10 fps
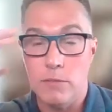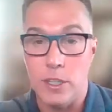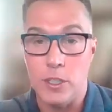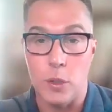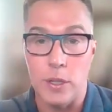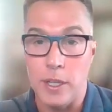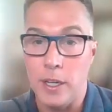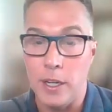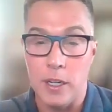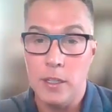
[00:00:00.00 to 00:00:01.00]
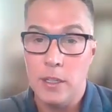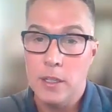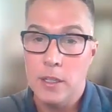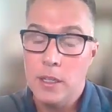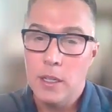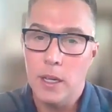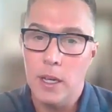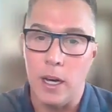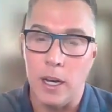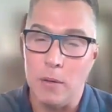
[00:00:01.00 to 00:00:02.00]
very shortly here.
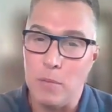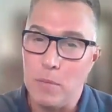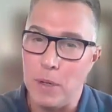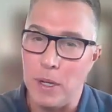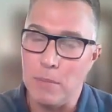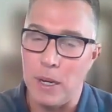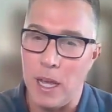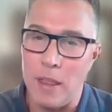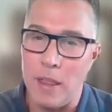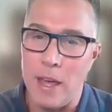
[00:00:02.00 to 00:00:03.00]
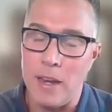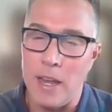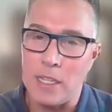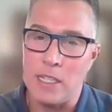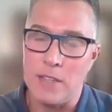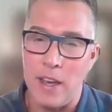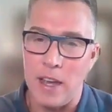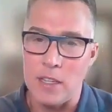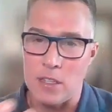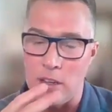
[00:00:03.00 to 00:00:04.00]
But again, that next
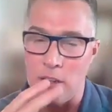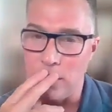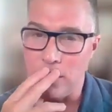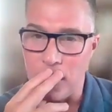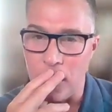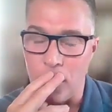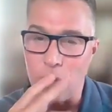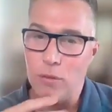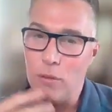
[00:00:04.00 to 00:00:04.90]
phase of, you know,